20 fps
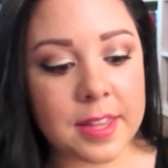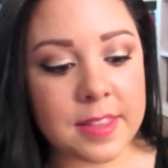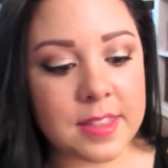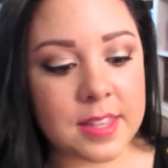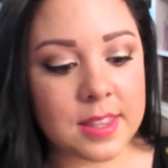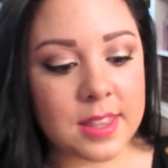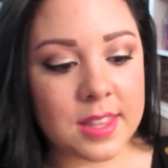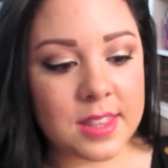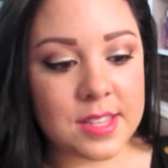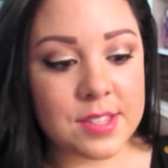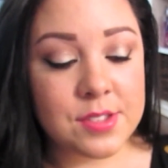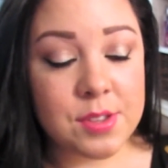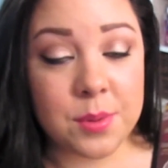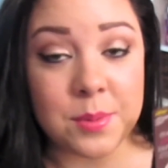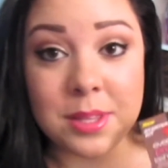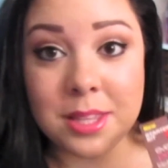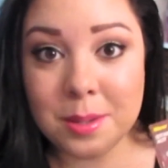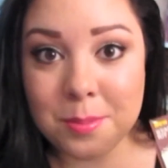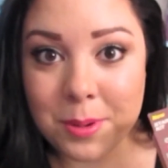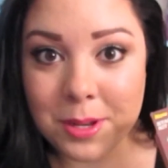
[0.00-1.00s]
I think that these are
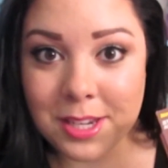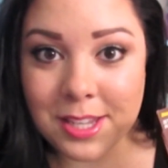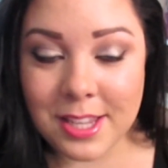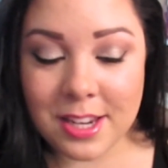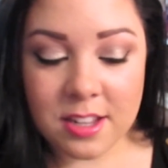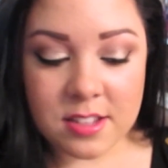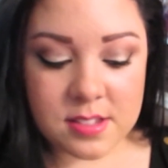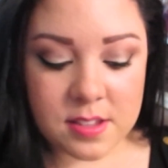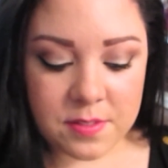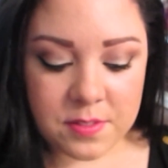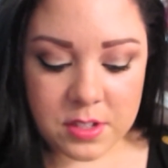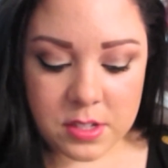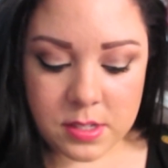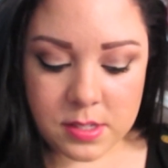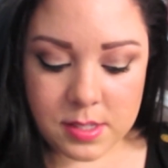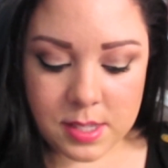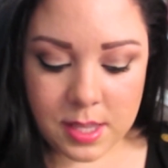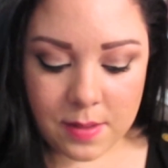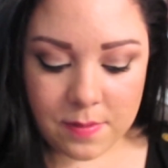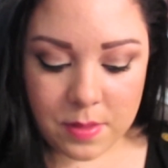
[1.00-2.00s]
really pretty, and I'll definitely
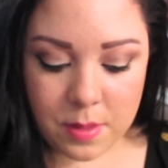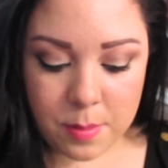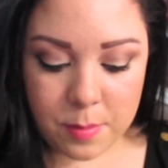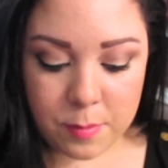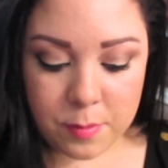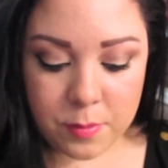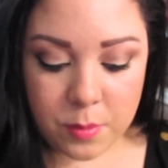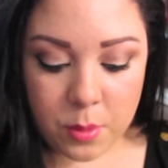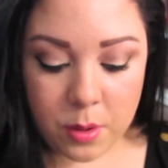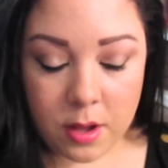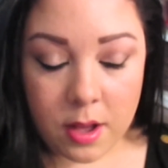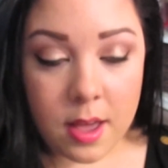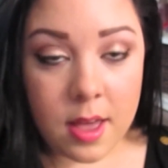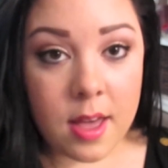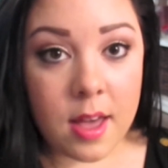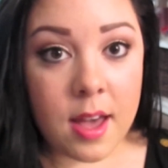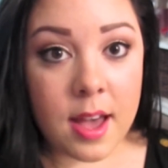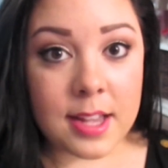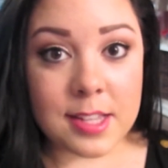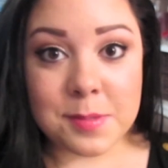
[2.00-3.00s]
save them for
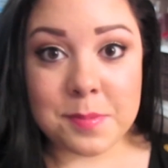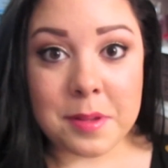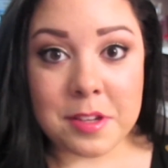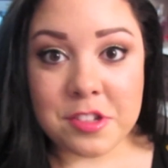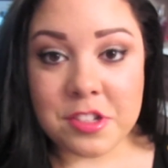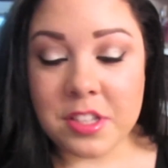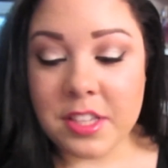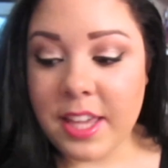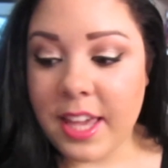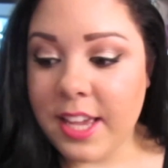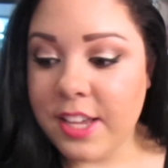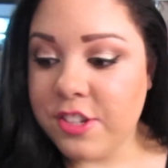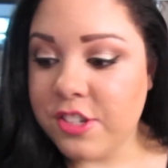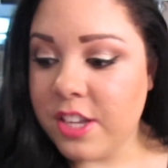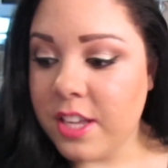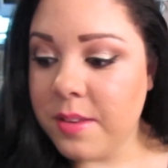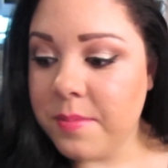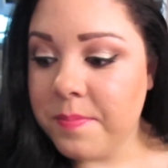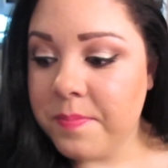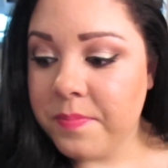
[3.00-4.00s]
a special
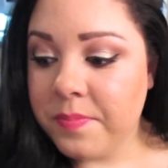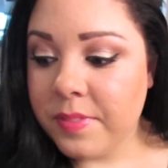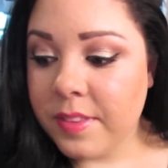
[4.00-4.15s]
occasion.